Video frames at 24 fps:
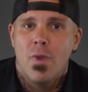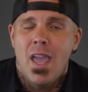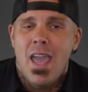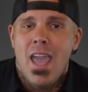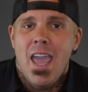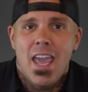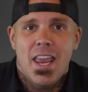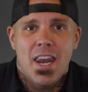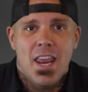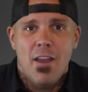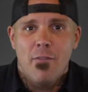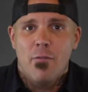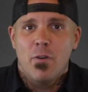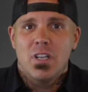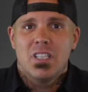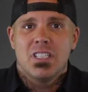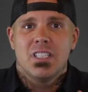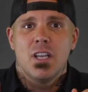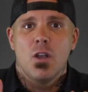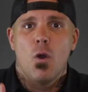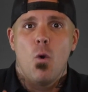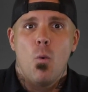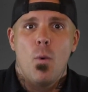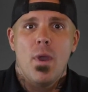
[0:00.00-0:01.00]
And every
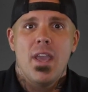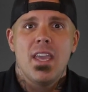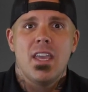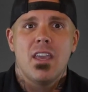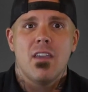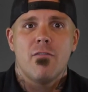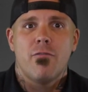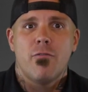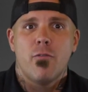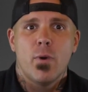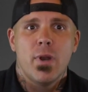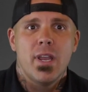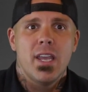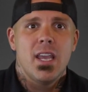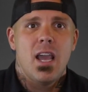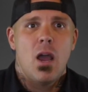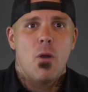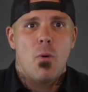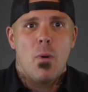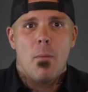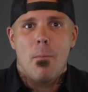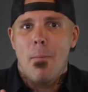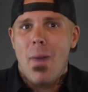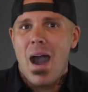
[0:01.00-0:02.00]
single week at Free, I
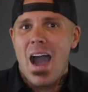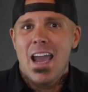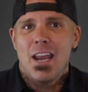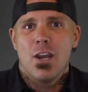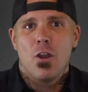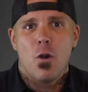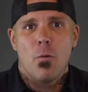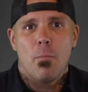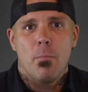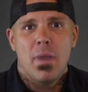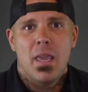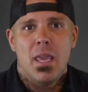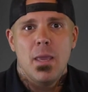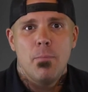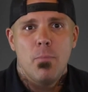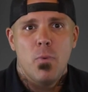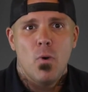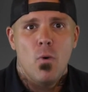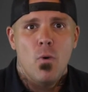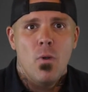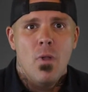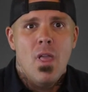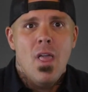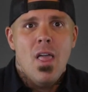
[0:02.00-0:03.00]
remind our
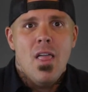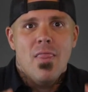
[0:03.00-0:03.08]
people